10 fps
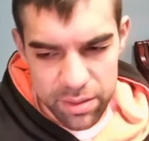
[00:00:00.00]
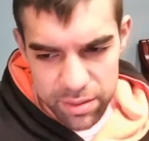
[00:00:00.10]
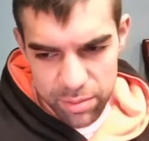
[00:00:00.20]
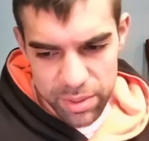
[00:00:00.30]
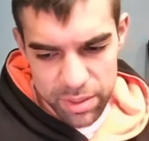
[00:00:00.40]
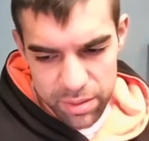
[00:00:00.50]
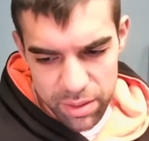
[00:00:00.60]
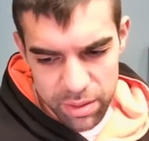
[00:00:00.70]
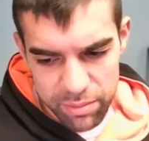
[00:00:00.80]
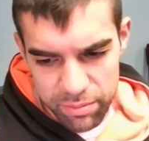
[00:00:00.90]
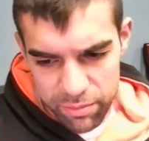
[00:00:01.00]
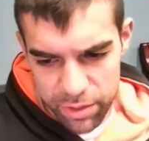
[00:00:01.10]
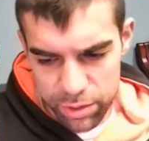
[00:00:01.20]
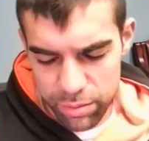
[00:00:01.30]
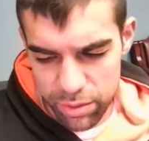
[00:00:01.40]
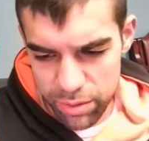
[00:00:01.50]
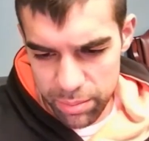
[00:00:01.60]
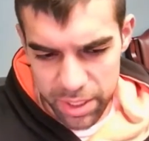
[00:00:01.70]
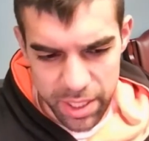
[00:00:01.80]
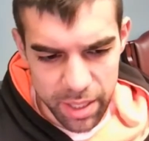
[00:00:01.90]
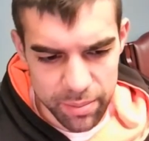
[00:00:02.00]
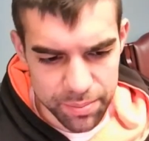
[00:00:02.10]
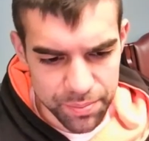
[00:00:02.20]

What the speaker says: I'll be the first one to admit that.